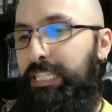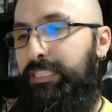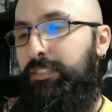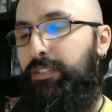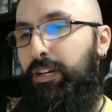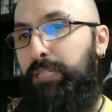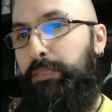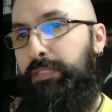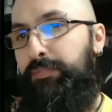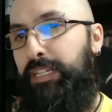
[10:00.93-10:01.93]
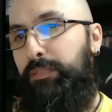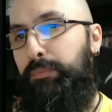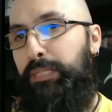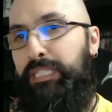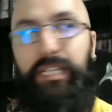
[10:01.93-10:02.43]
it's they're talking about the vessel
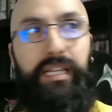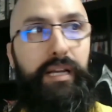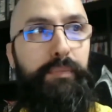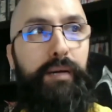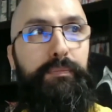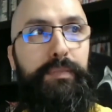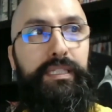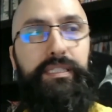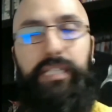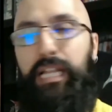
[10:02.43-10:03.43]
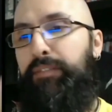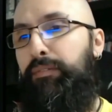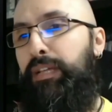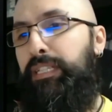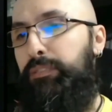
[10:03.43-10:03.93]
because then up in this, and I haven't
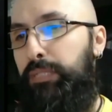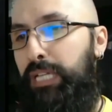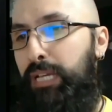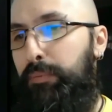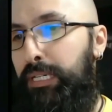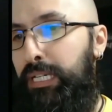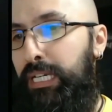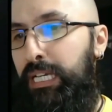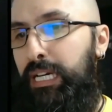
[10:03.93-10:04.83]
read this one yet, but